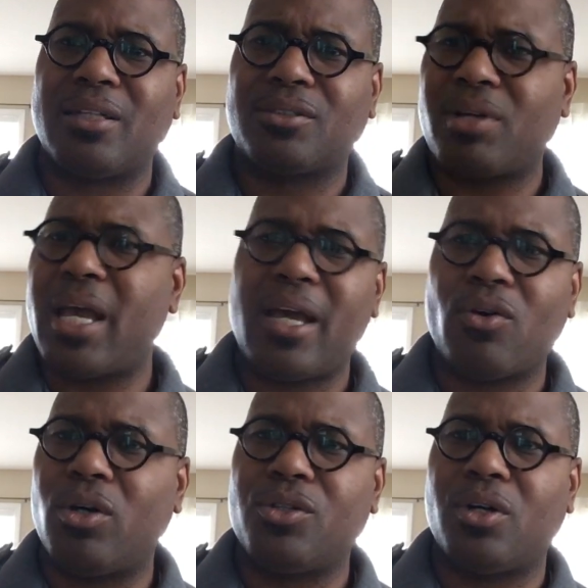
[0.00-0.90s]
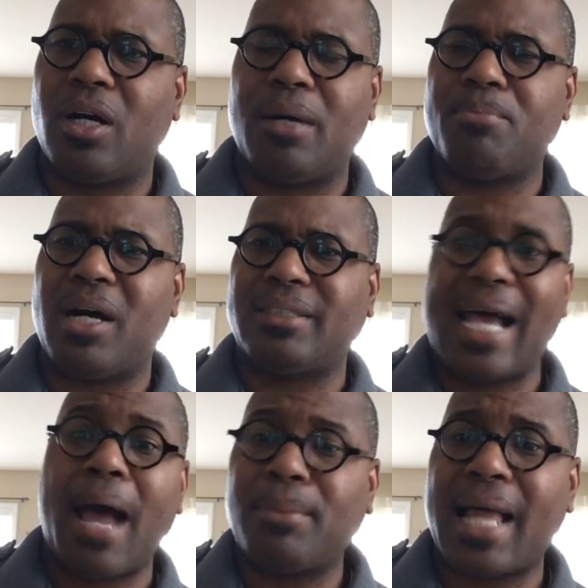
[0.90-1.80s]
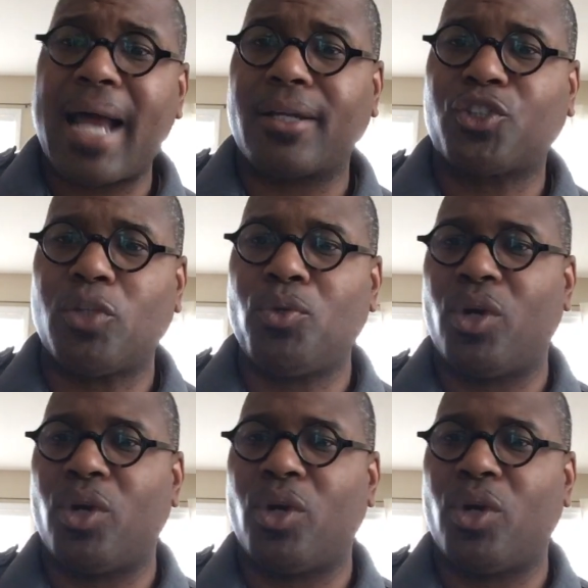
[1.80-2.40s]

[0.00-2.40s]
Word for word: uh thread, on your um, uh, timeline, excuse me,